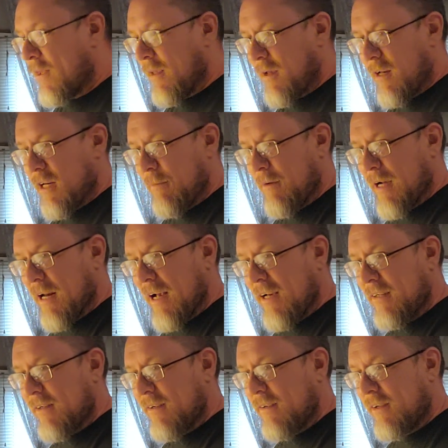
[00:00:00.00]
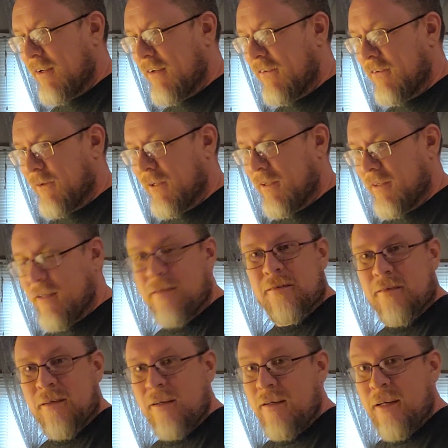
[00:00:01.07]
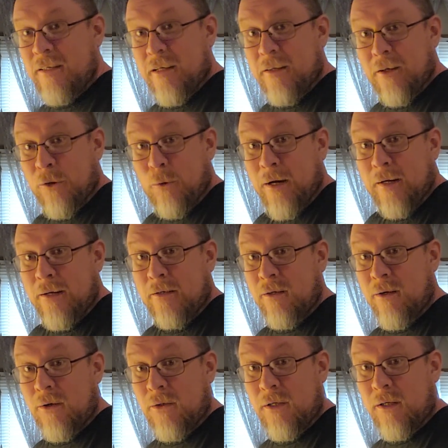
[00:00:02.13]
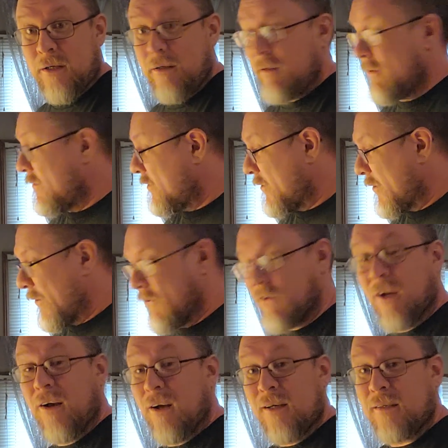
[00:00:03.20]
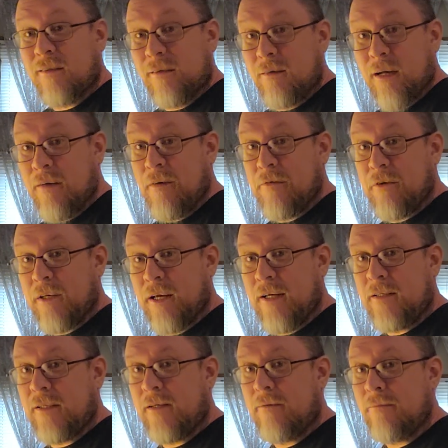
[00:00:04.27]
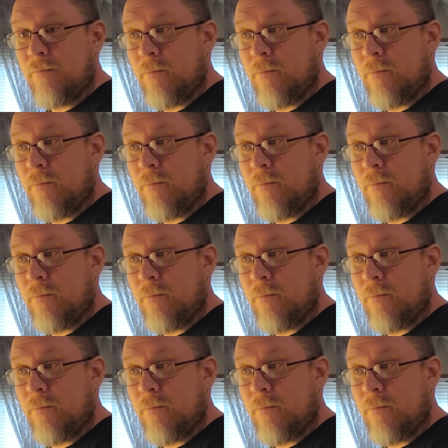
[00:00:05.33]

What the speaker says: And you might ask yourself, well, is it the greatest salsa or sauce I've ever tasted?